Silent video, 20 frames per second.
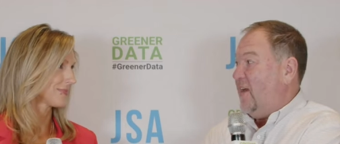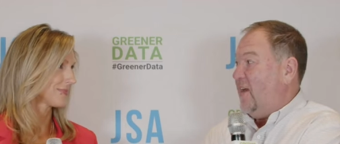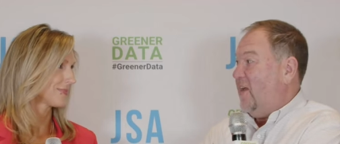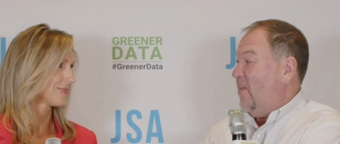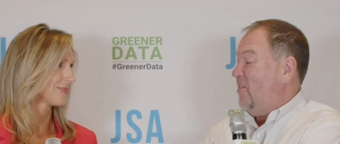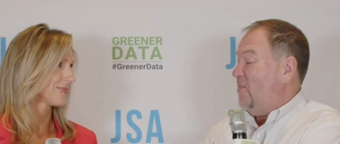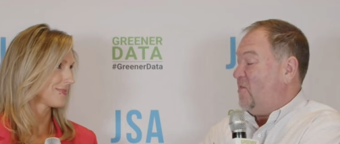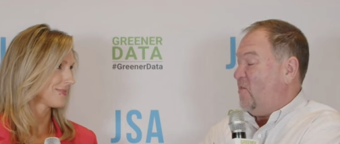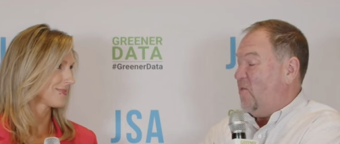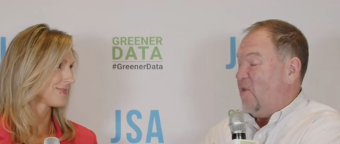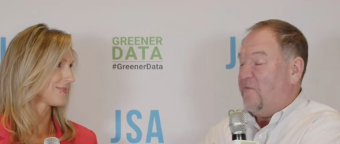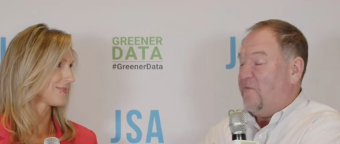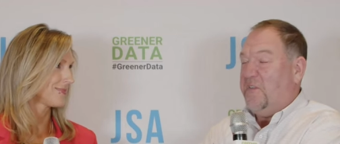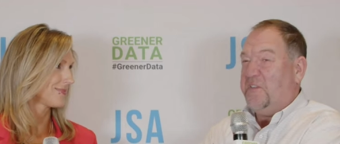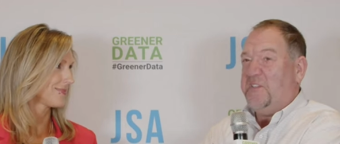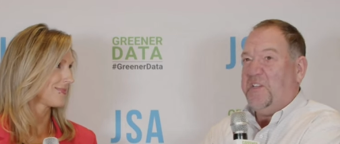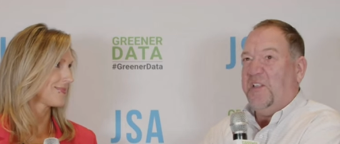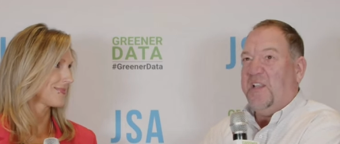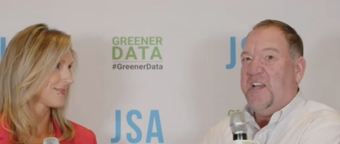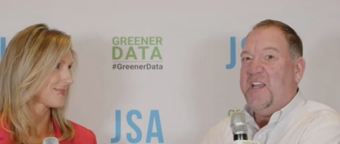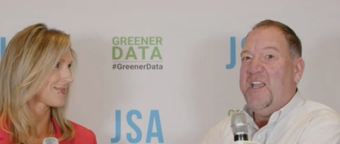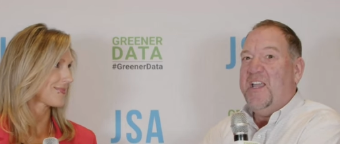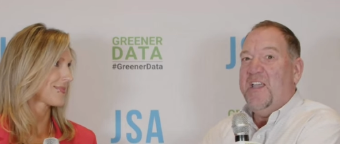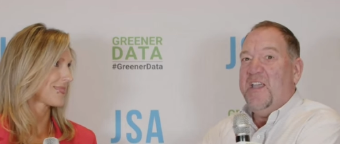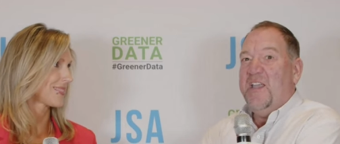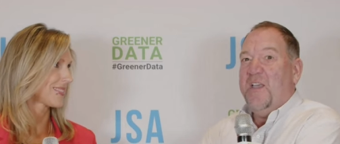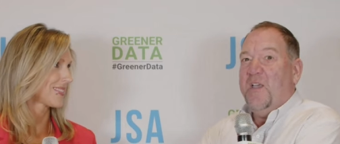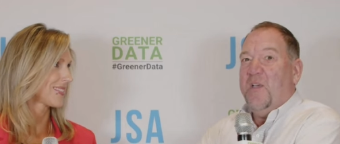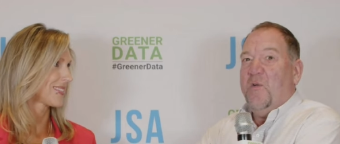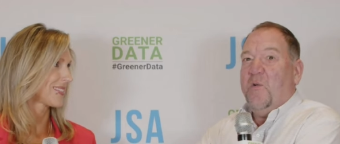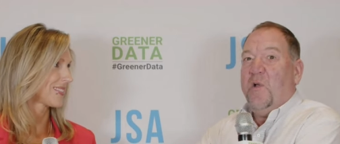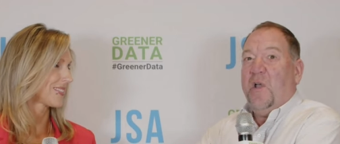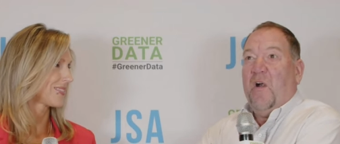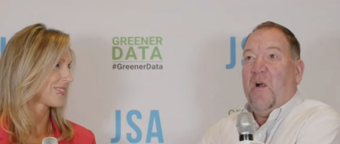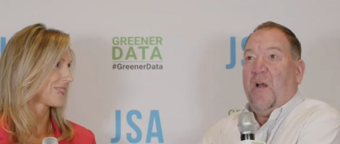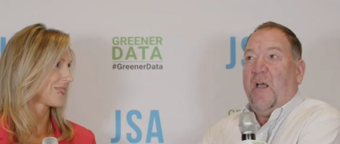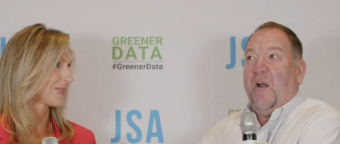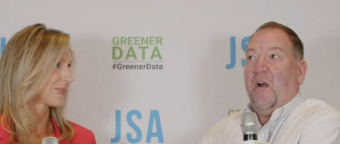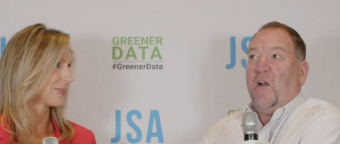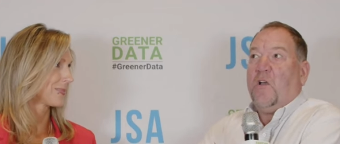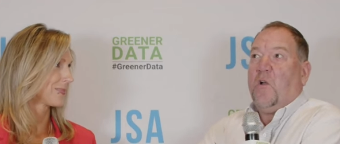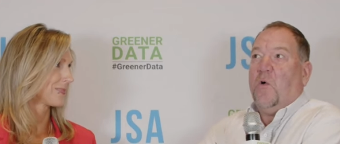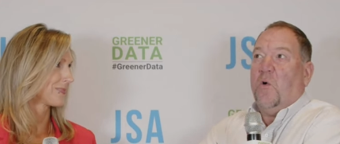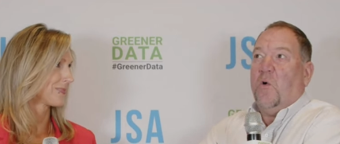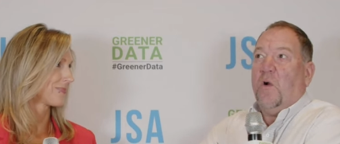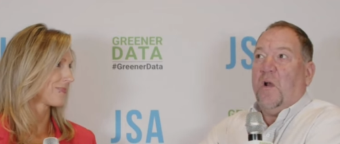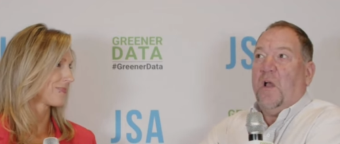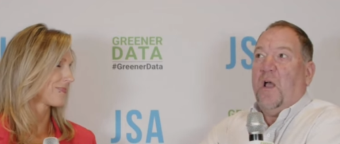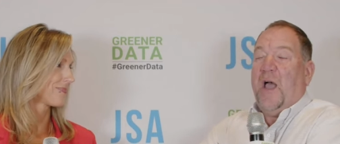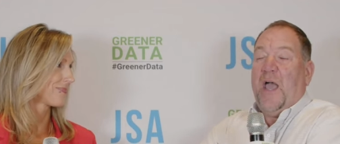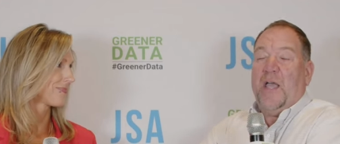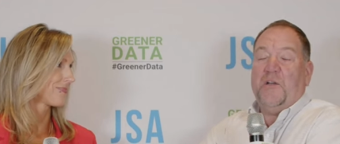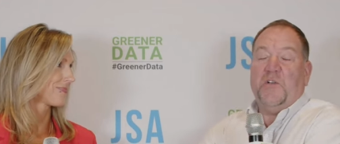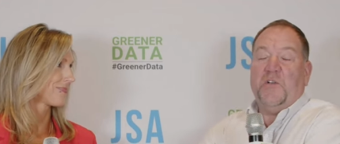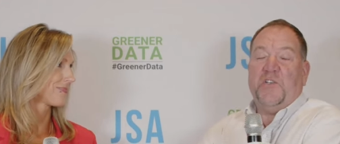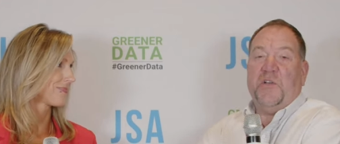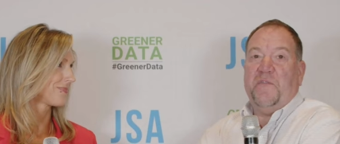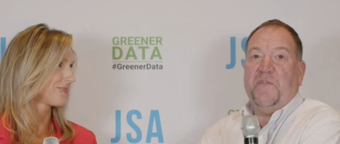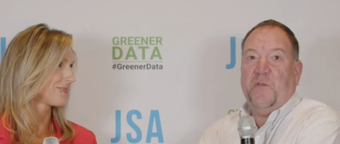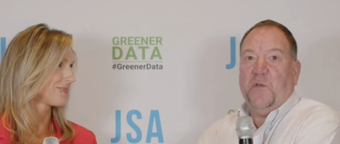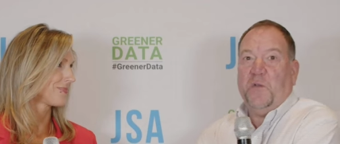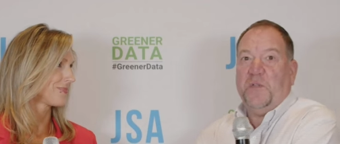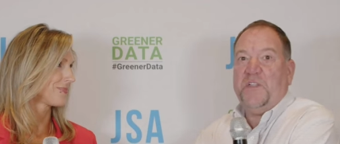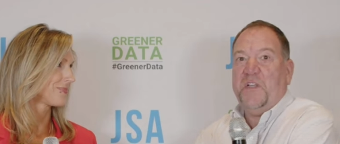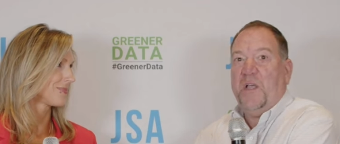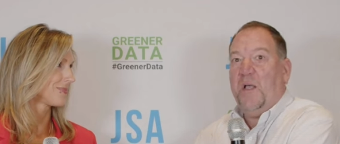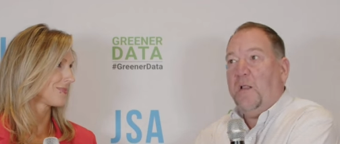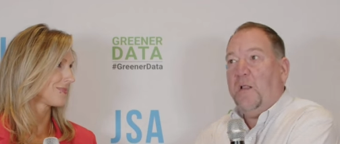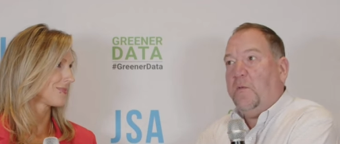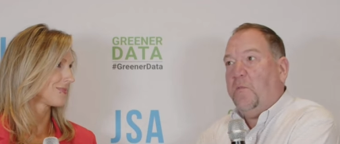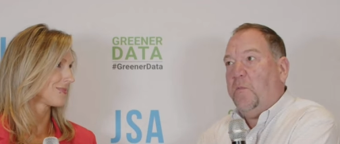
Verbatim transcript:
Speaker 1: any other sort of facility. We are at our core a hydrogen fuel cell.